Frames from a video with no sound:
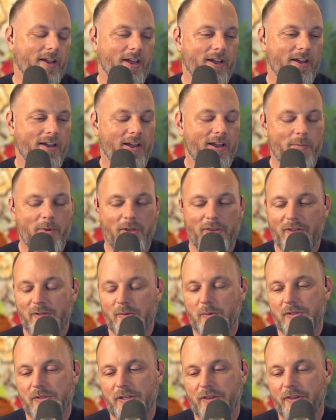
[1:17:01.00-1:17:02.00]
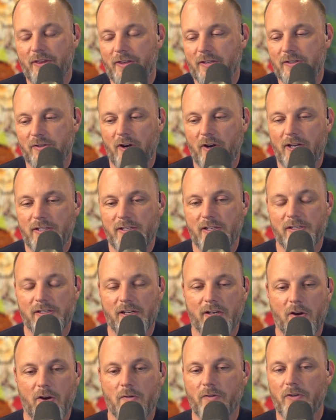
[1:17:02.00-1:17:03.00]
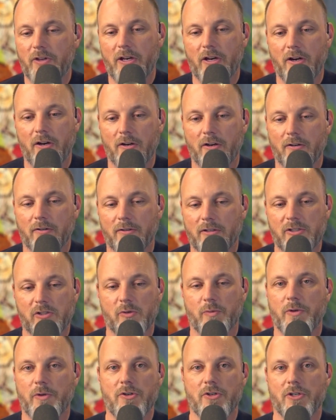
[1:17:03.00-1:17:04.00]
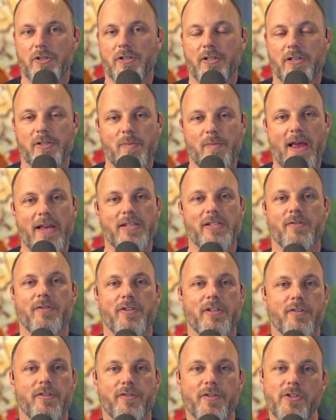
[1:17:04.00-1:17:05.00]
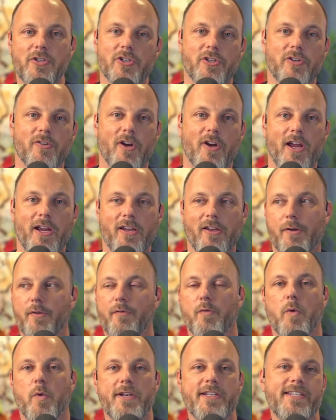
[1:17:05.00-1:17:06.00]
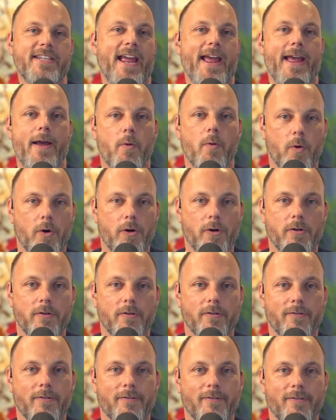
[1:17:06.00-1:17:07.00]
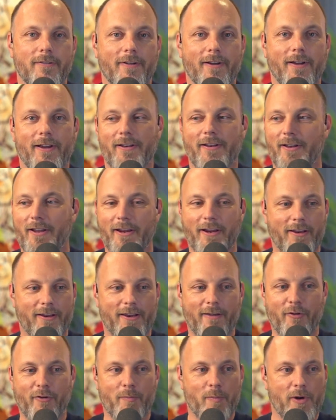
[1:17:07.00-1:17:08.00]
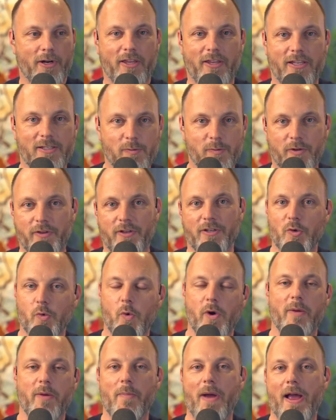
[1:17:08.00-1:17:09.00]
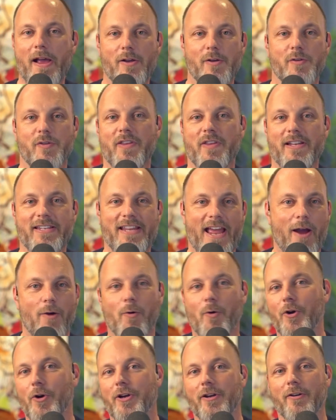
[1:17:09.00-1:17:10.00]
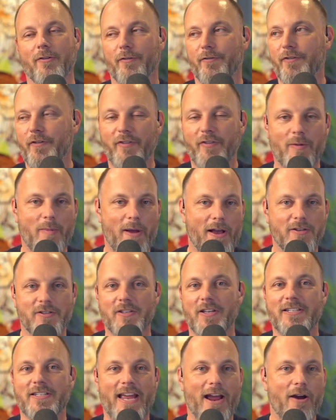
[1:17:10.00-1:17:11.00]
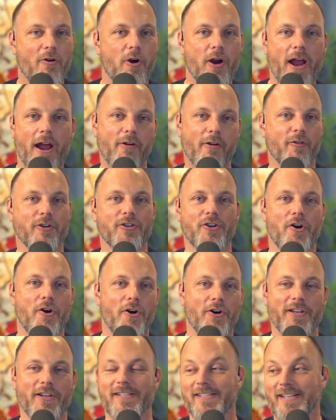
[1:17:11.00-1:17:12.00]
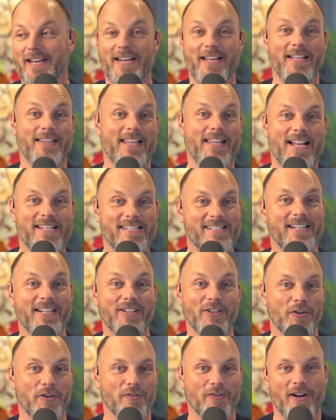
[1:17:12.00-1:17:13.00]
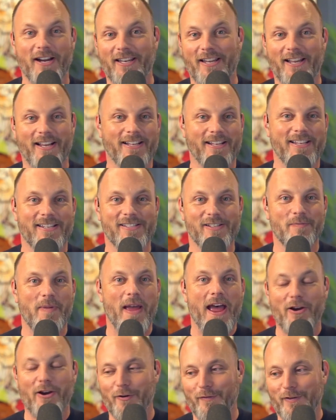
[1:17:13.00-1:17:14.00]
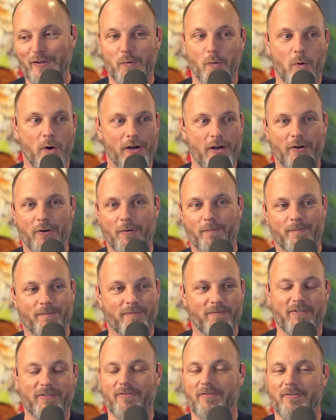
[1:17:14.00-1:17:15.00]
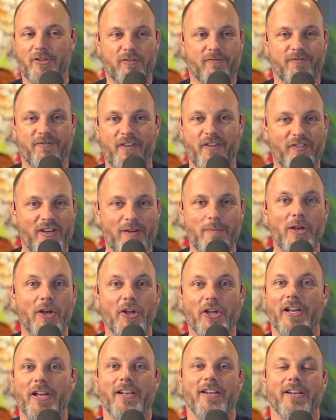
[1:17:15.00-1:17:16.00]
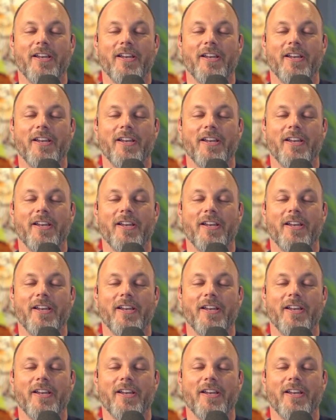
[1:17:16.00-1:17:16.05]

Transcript: I mean, this was the thing that's crazy is like over the air distribution is massively efficient, right? You have one tower, and like everybody that's within 20 miles of that tower can, or 50 miles of that tower, however tall it is, can get that signal, right? Like it doesn't matter if it's 1 or 50 million,